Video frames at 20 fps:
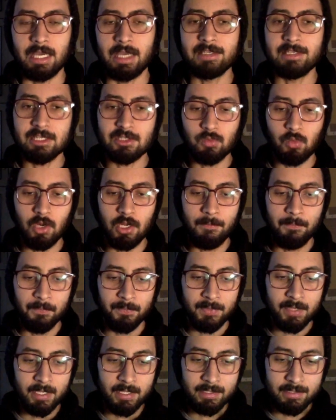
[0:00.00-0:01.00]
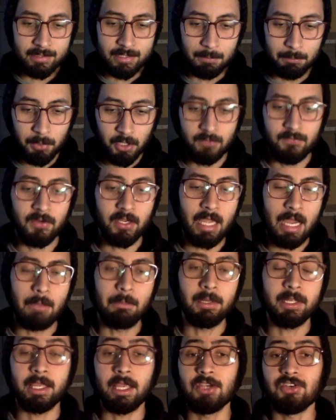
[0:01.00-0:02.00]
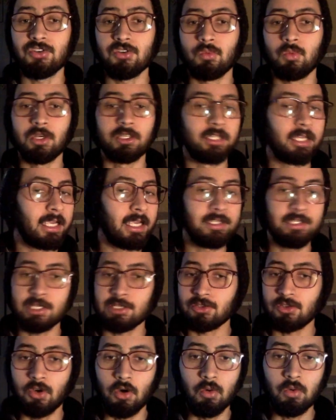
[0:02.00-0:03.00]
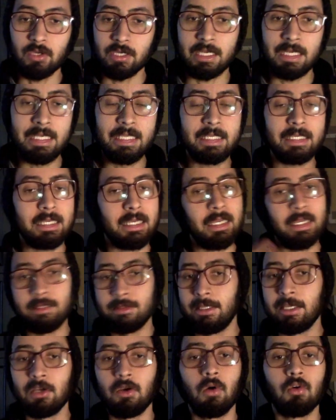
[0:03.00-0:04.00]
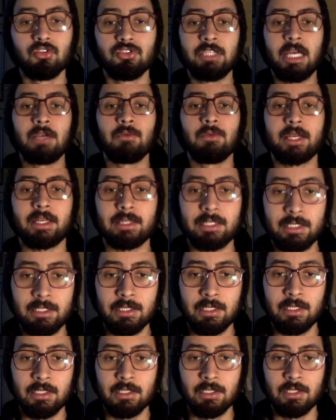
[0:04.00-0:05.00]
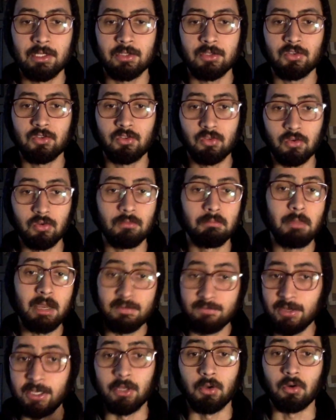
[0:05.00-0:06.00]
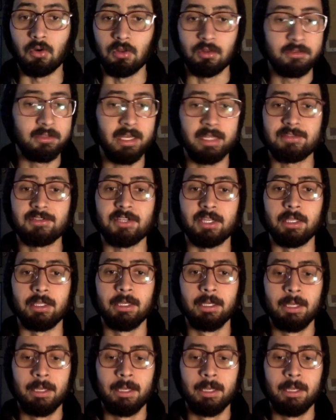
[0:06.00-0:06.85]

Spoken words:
I just want the perfect application where they can just go, click, and they go directly to my video call. That's it.